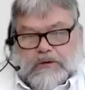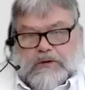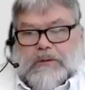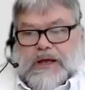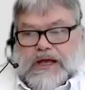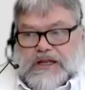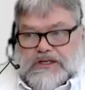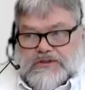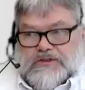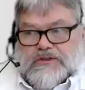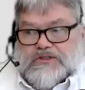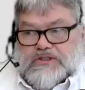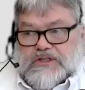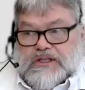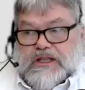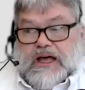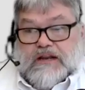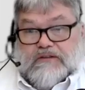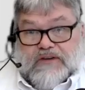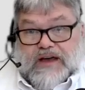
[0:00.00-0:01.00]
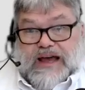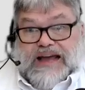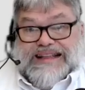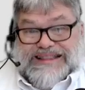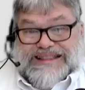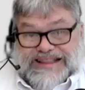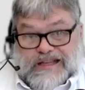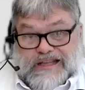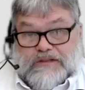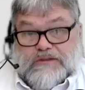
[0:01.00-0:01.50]
would imagine there's a lot of
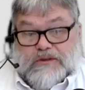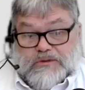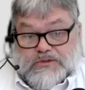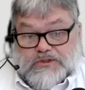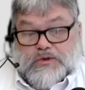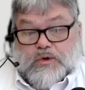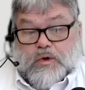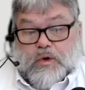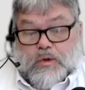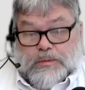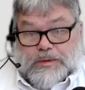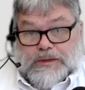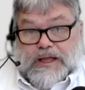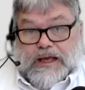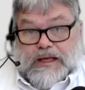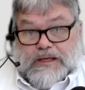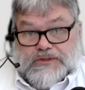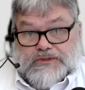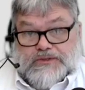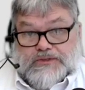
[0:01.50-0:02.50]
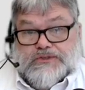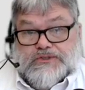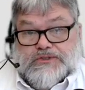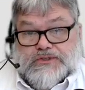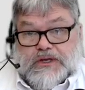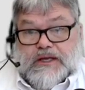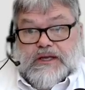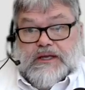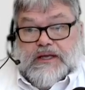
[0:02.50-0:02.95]
idling at those toll plazas